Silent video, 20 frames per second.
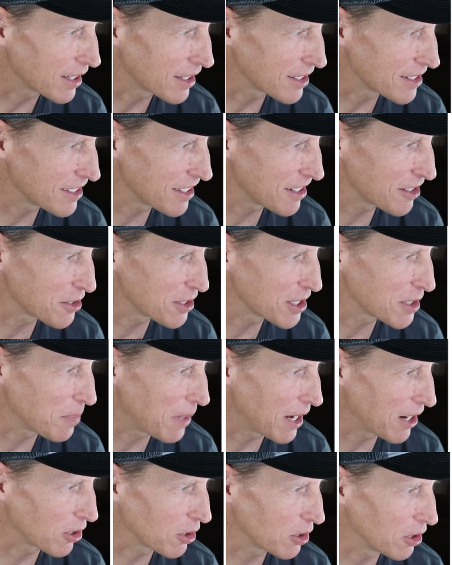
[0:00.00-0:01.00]
considers this
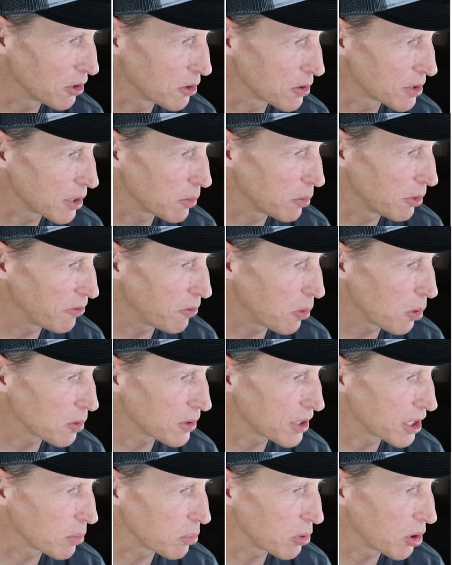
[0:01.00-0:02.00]
matter closed and will
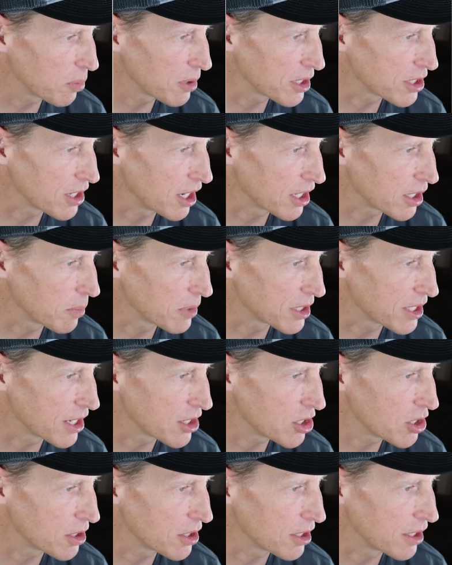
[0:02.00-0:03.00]
forward the appropriate documentation